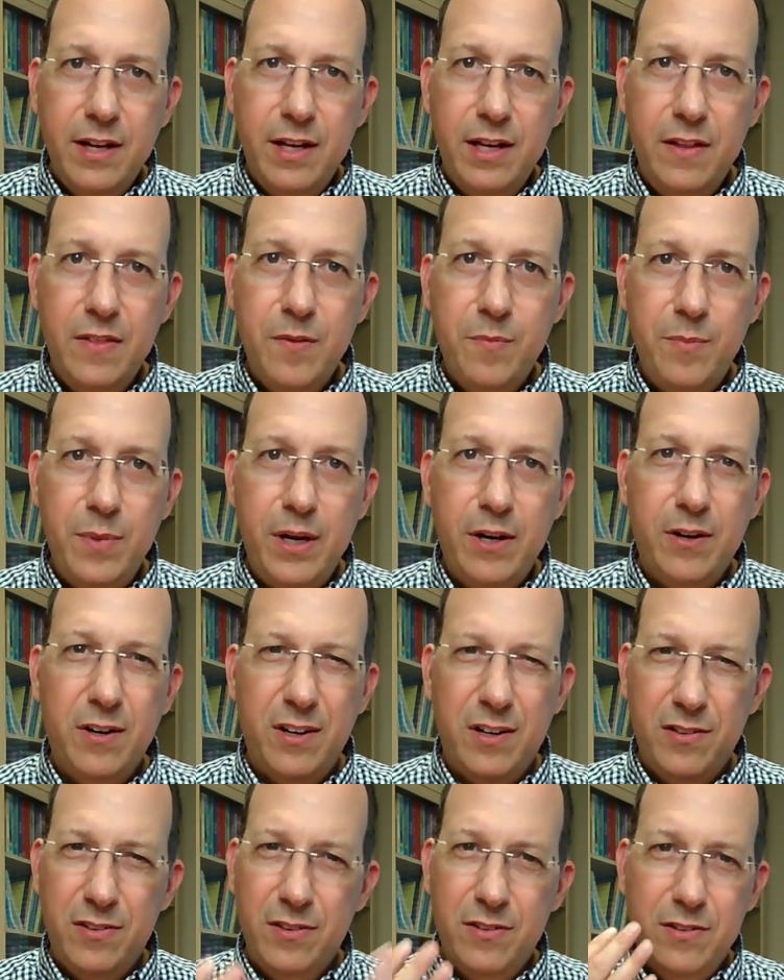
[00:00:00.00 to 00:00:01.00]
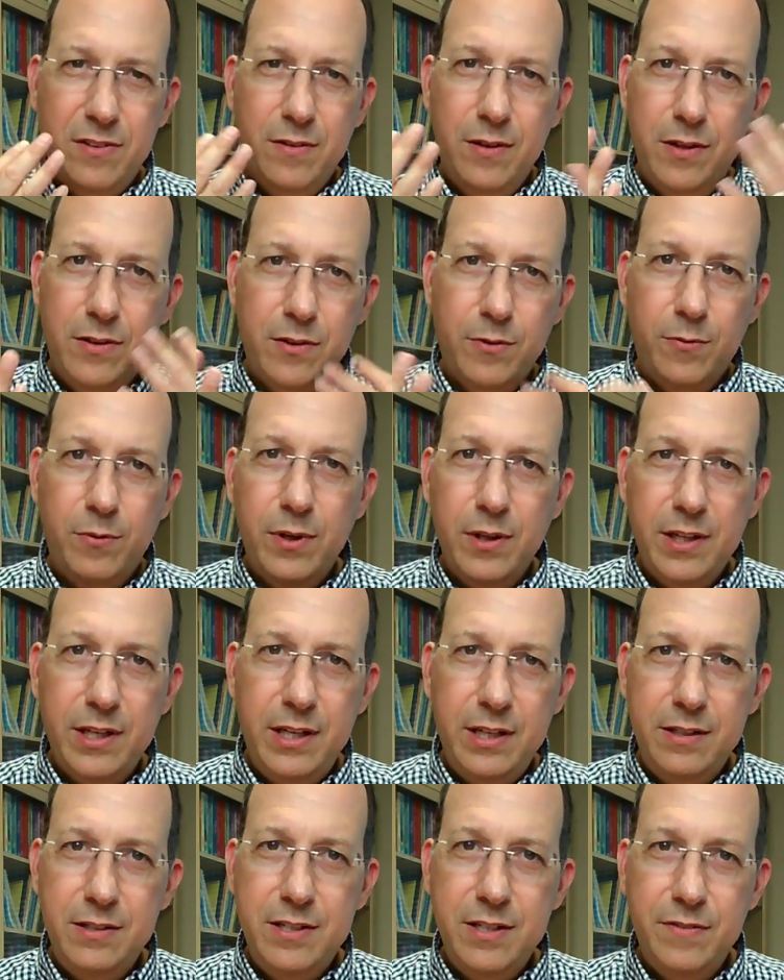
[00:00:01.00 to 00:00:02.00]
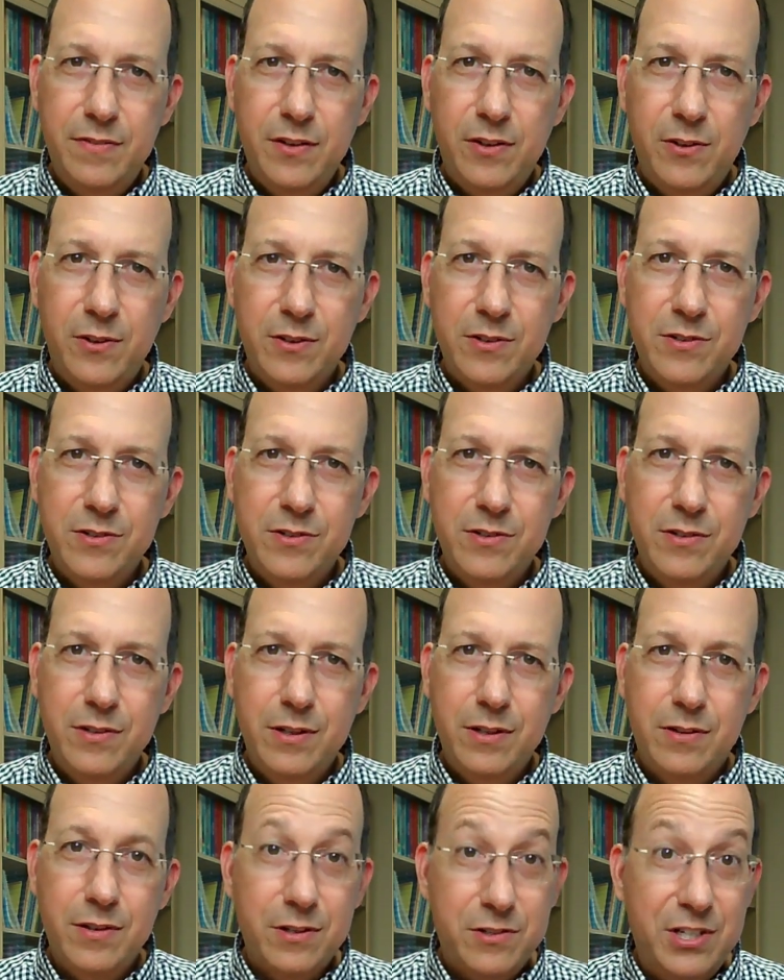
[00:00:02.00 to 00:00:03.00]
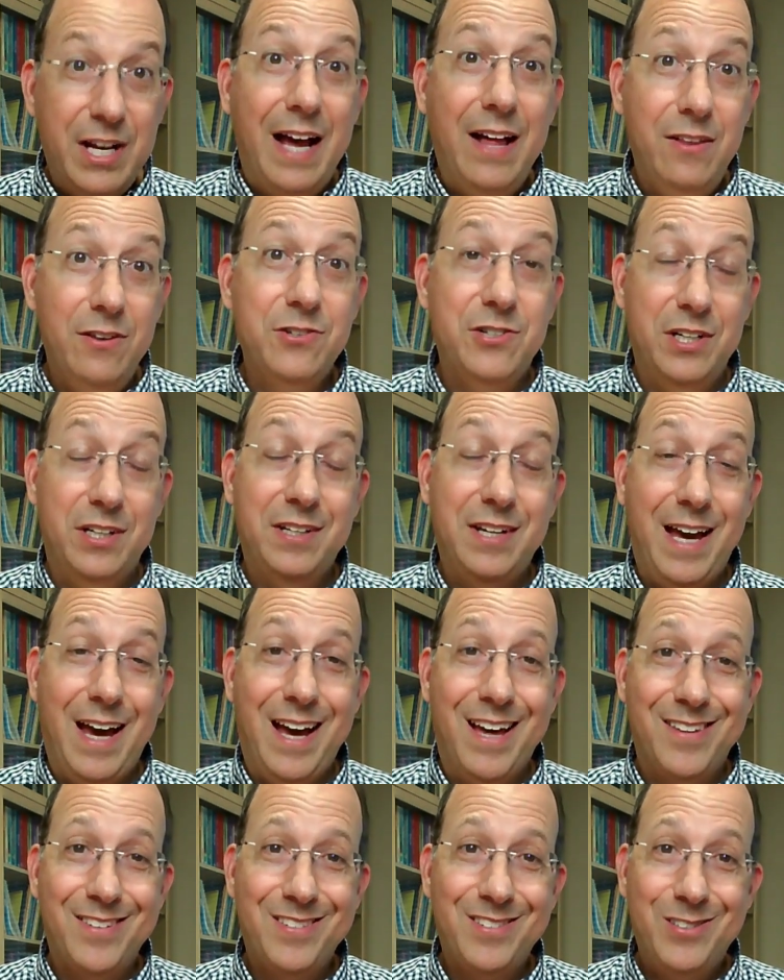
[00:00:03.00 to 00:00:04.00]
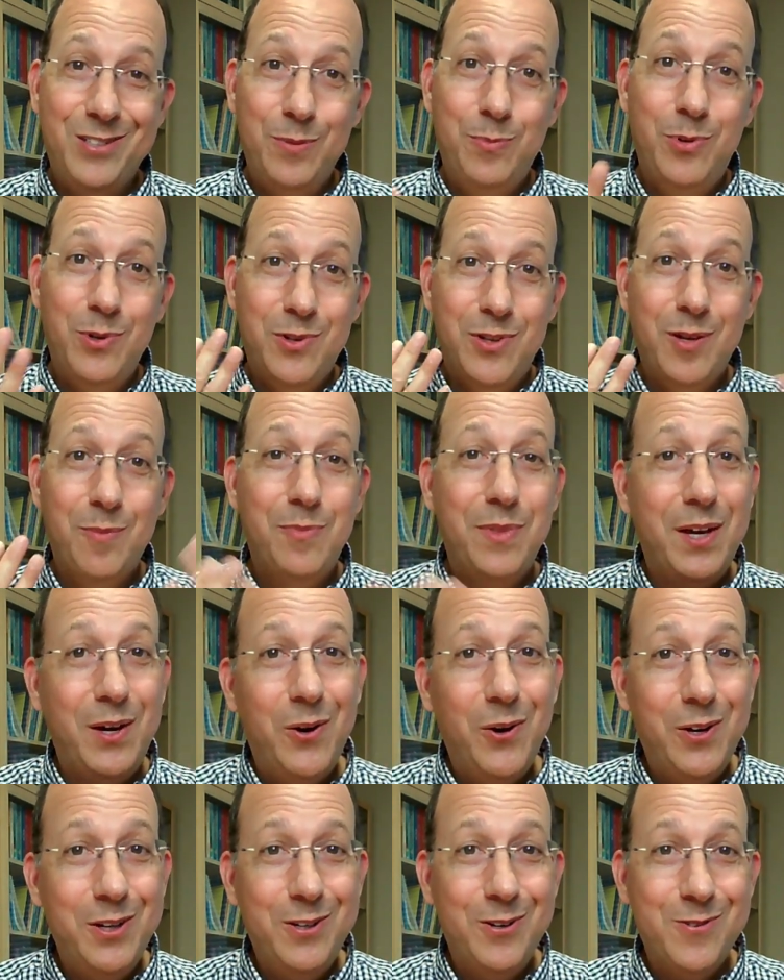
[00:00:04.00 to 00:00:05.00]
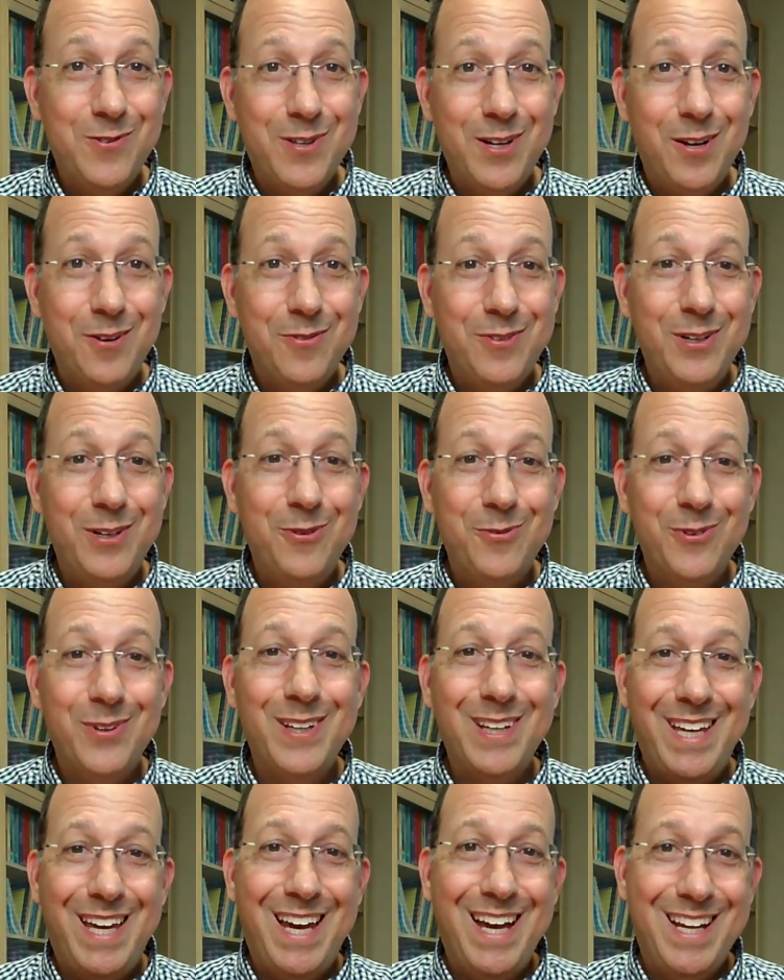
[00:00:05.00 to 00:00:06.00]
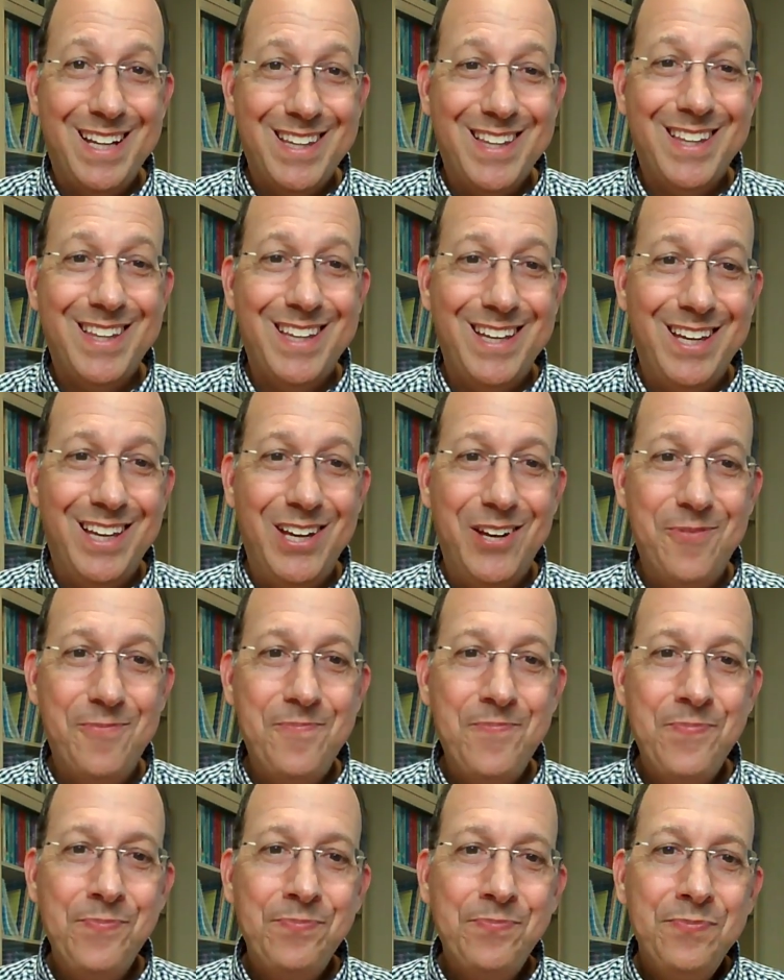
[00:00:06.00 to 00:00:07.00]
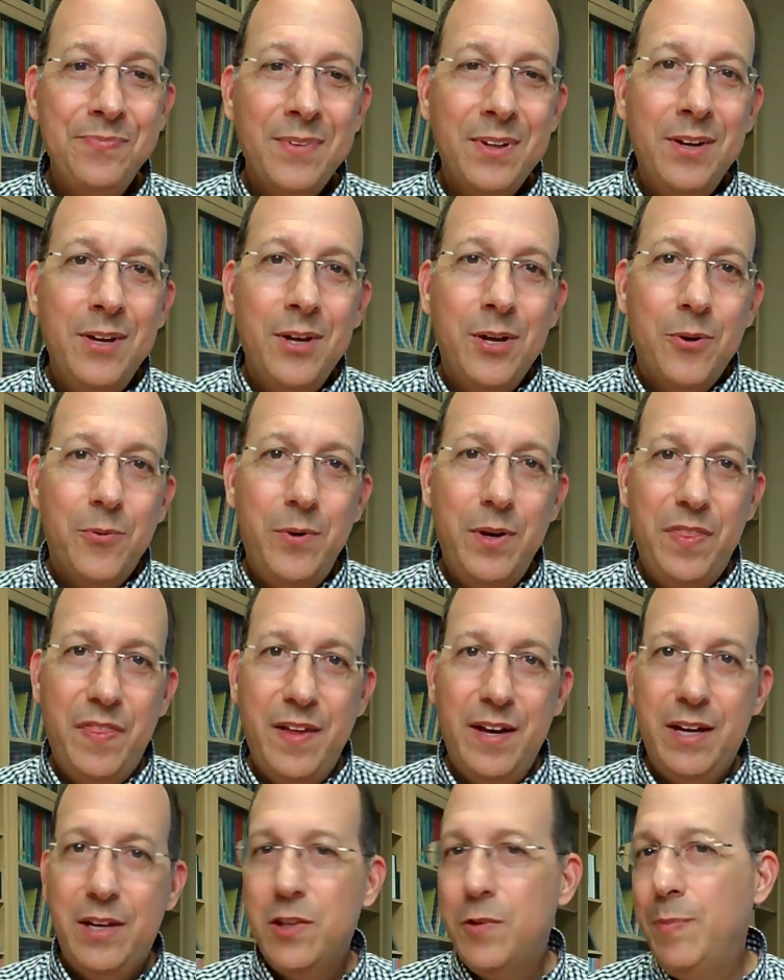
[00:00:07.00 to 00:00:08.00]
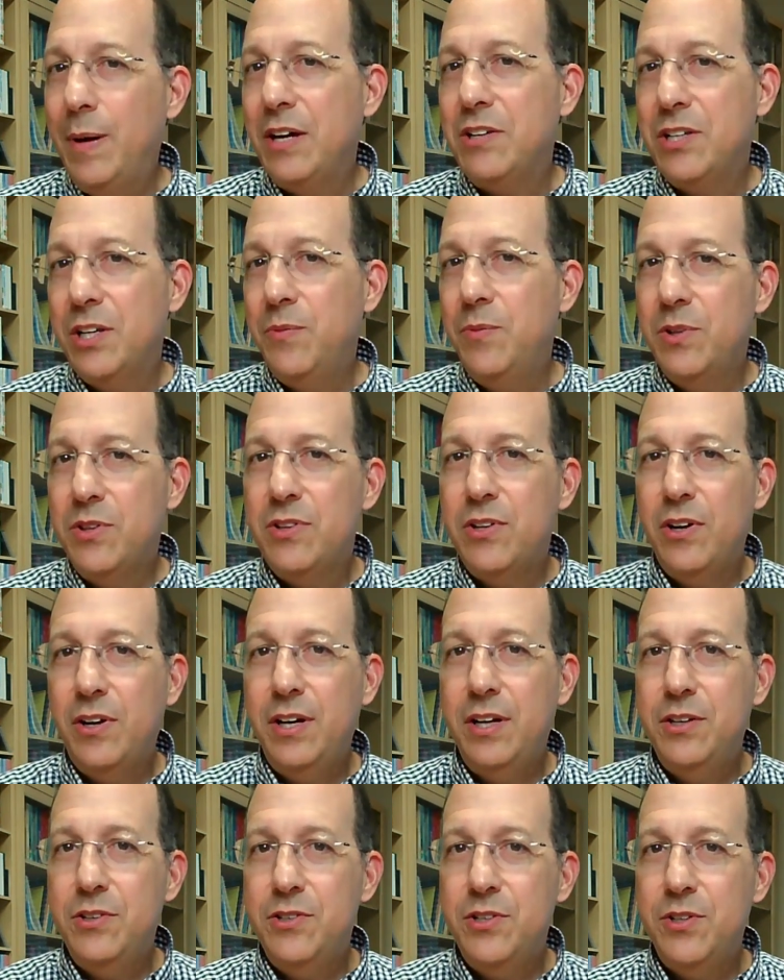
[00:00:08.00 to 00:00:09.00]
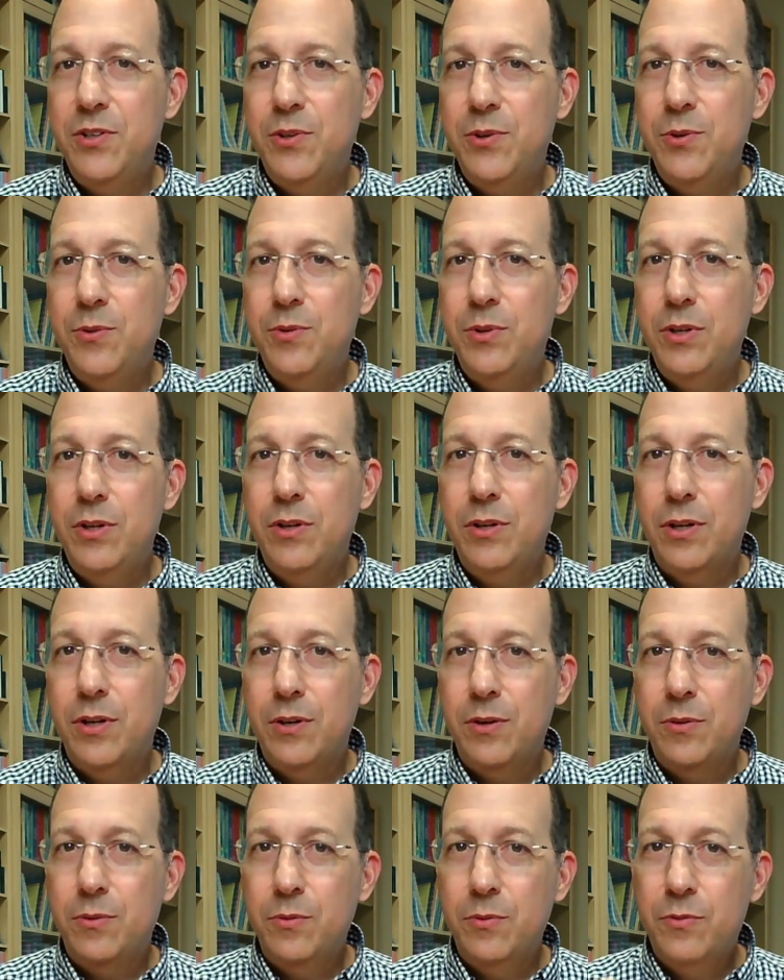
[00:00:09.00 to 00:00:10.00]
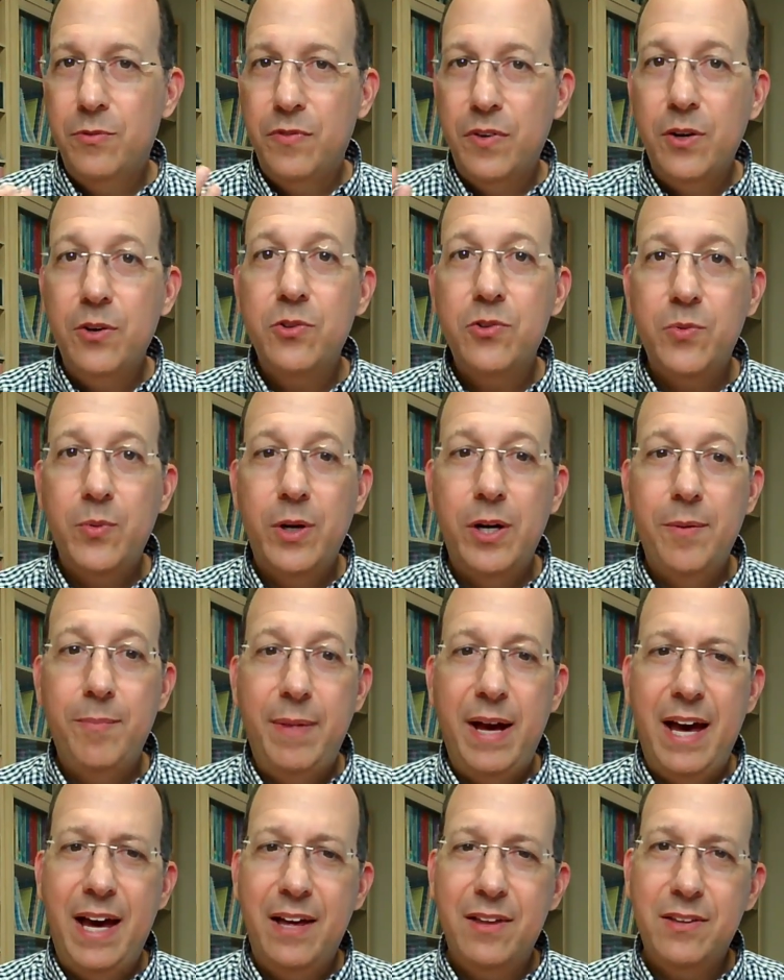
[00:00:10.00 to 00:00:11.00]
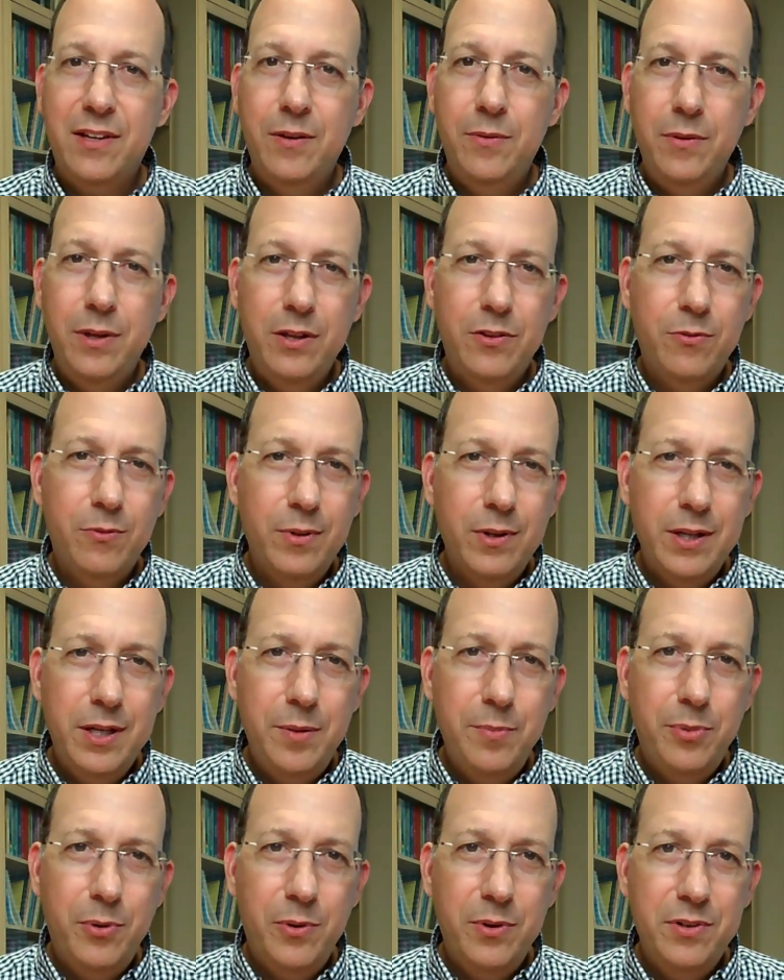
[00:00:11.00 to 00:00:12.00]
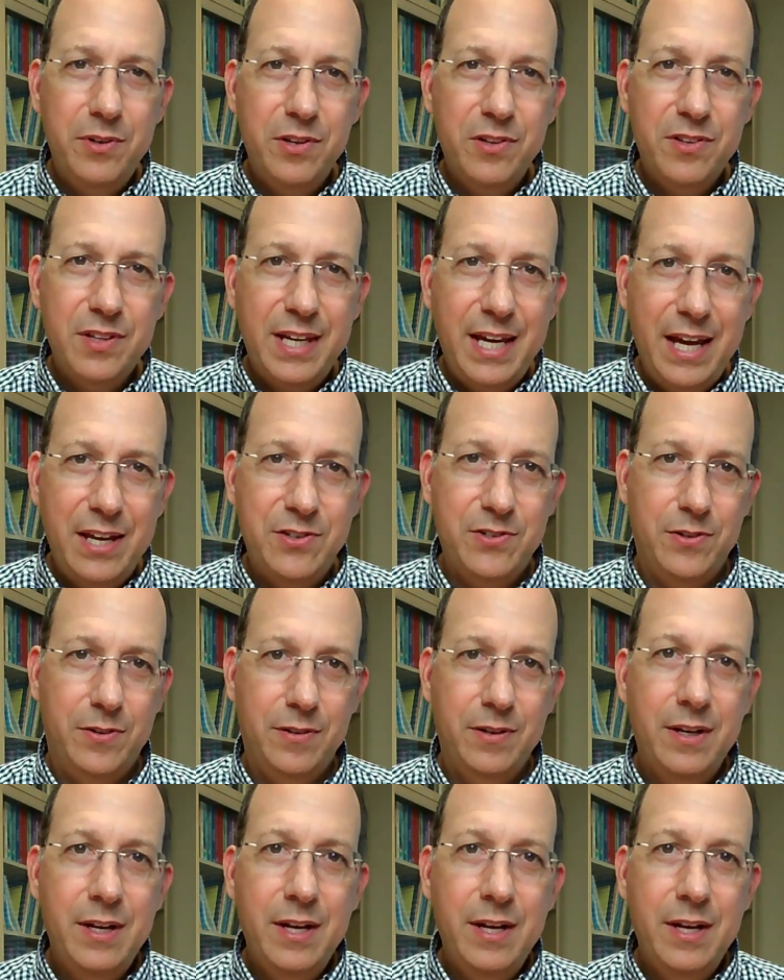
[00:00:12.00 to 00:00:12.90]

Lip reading: in the mirror, because it's a really difficult, it's a challenging task to put something on yourself that you really can't see. We think, especially when starting to first wear a mask, it's really important to schedule